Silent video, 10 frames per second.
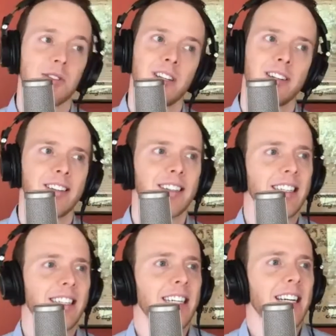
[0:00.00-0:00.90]
and
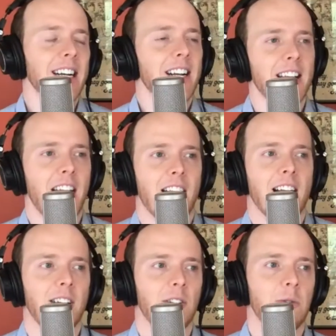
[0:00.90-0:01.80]

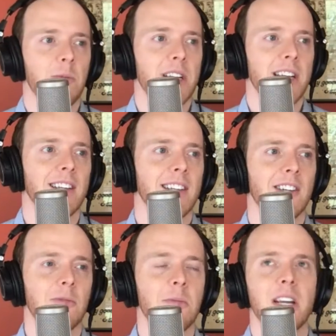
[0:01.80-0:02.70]
it would be
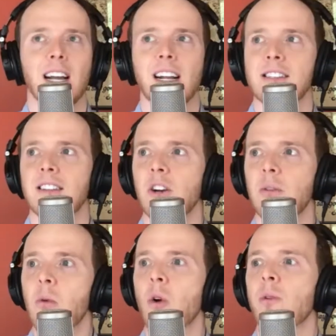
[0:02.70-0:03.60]
I guess a little
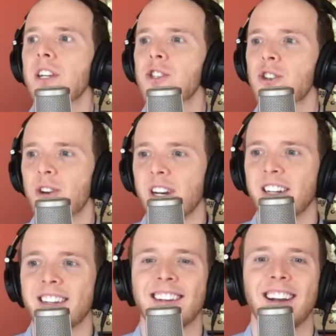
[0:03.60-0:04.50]
bit more reassuring
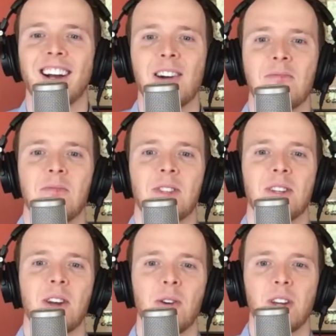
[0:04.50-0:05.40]
to
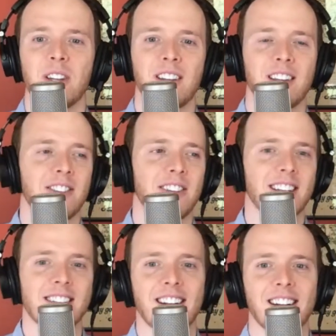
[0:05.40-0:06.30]
know that your data
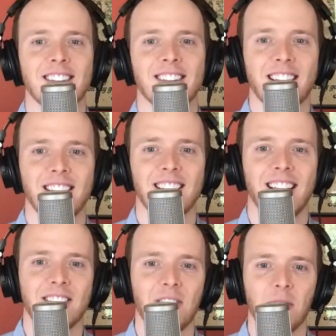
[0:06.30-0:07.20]
scientist had
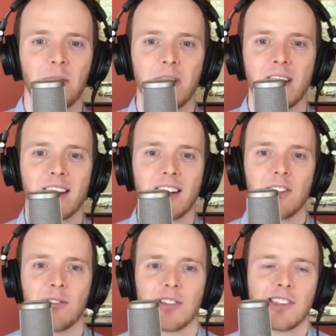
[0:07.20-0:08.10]
gone through that kind
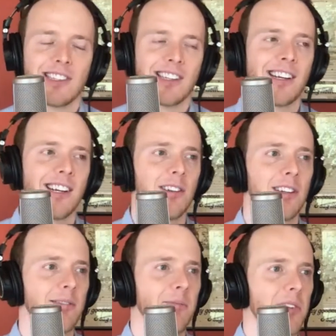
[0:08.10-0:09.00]
of
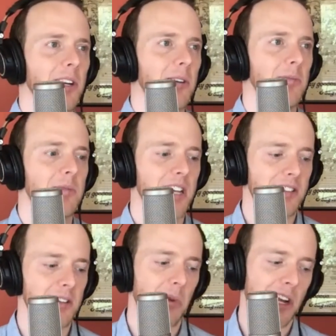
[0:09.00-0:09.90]

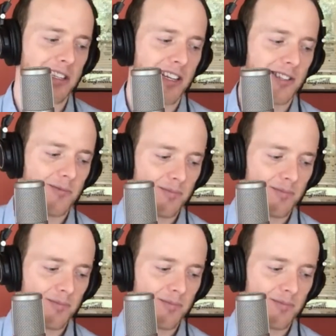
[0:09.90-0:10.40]
testing process.